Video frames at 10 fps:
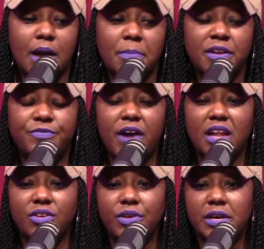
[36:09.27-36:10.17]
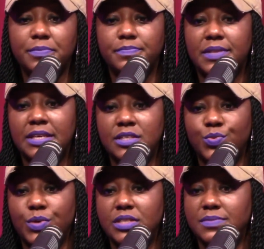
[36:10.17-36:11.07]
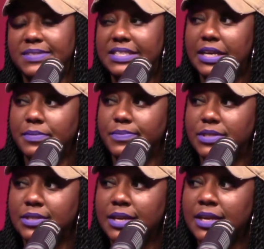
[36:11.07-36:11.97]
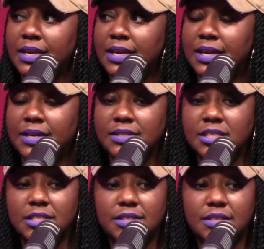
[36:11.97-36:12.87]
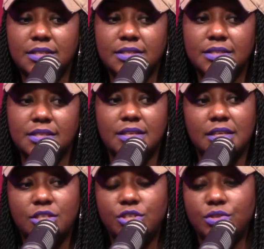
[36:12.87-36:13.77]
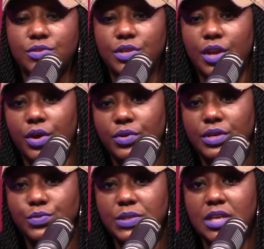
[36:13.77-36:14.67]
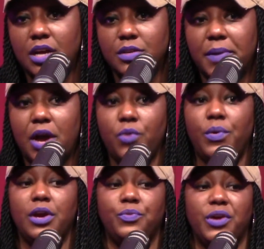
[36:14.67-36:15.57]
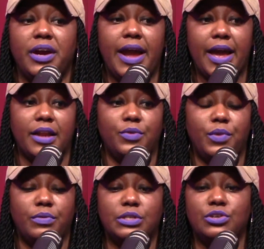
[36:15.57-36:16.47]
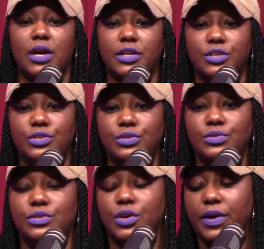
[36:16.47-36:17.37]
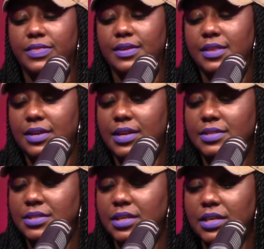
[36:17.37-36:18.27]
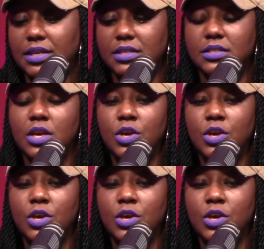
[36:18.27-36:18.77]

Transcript: to follow up this with some steps just to get you, you know, because we talked about where we're at and what we're trying to do. So I think the next thing is